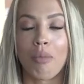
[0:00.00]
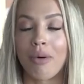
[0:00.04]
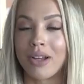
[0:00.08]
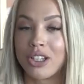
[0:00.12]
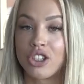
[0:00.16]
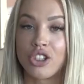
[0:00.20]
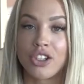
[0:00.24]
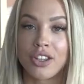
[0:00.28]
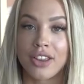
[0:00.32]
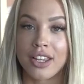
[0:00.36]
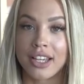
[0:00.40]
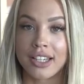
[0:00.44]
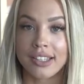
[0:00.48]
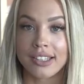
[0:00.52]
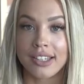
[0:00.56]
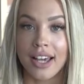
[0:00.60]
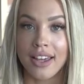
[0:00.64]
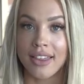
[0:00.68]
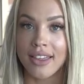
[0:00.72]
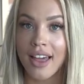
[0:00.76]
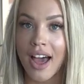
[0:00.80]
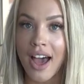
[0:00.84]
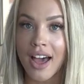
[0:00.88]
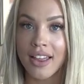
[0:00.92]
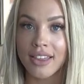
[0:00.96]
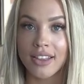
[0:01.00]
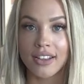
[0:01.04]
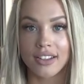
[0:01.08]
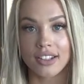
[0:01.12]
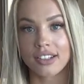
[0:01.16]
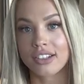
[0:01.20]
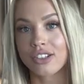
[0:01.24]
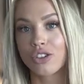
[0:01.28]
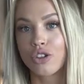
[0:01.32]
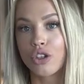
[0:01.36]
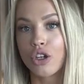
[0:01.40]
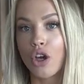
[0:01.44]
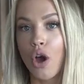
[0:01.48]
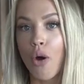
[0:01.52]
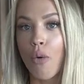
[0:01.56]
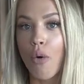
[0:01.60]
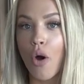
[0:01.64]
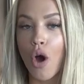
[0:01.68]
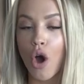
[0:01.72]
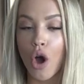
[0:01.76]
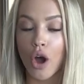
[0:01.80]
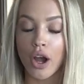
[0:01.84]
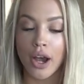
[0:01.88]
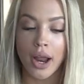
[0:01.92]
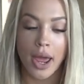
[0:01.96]
bunch of things like that. The list could go
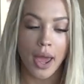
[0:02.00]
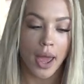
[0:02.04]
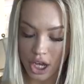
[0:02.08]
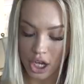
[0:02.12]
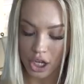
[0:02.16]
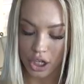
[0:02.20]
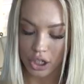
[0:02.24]
on.